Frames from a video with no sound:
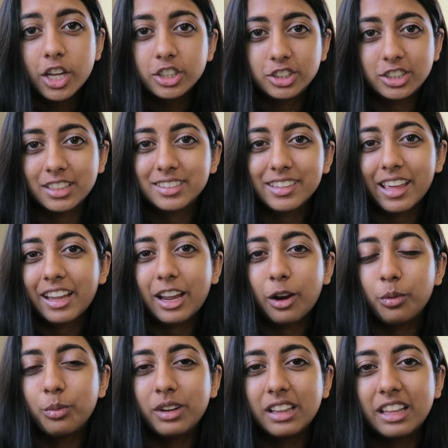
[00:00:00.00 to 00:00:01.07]
just like a
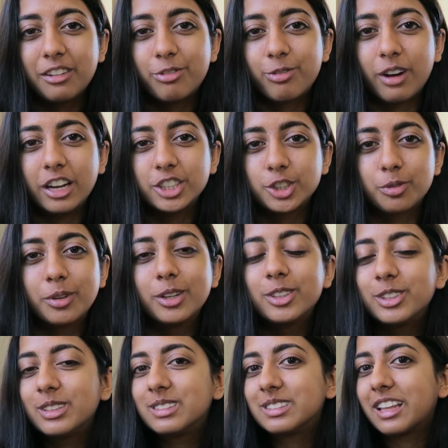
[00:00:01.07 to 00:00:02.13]
really fresh fruit
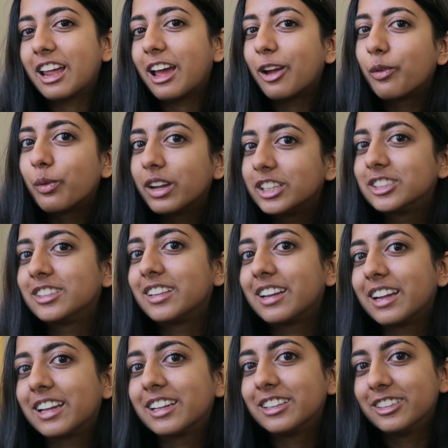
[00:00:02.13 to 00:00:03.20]
juice that I wish that
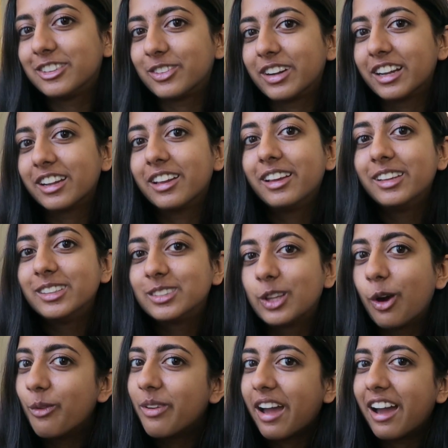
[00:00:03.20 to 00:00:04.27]
I could drink
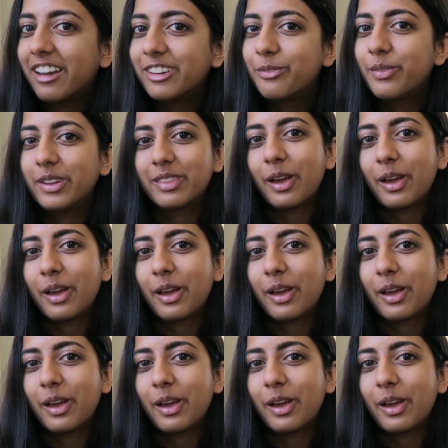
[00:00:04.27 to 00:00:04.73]
so bad, but